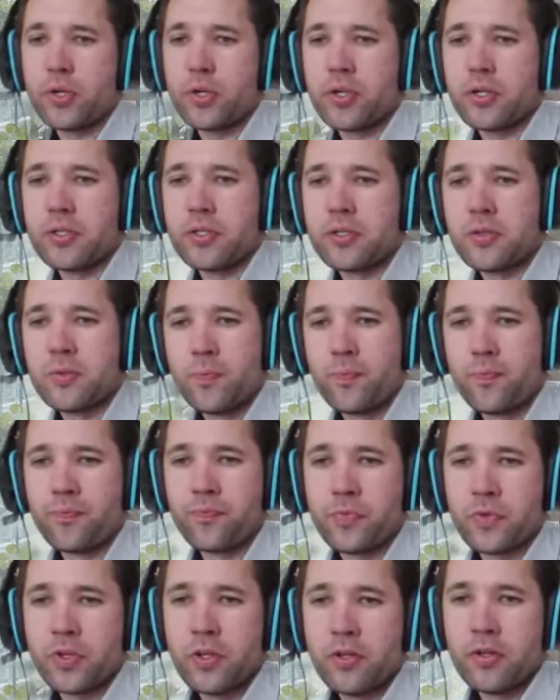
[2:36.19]
birds.
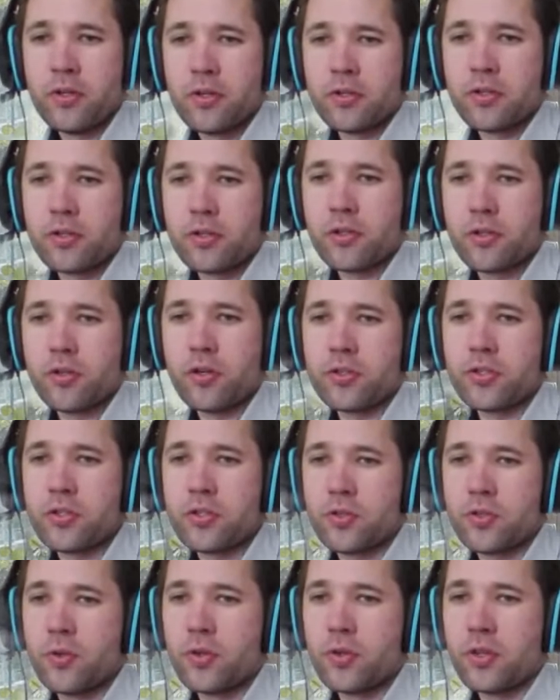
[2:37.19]
God
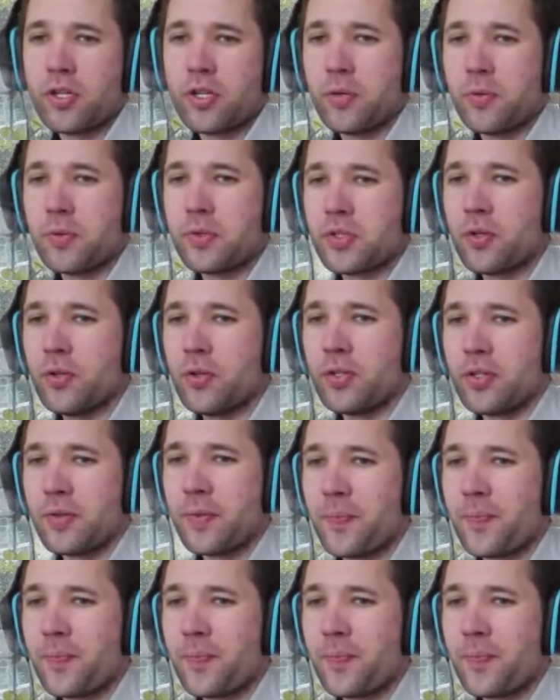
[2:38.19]
saw that it was good.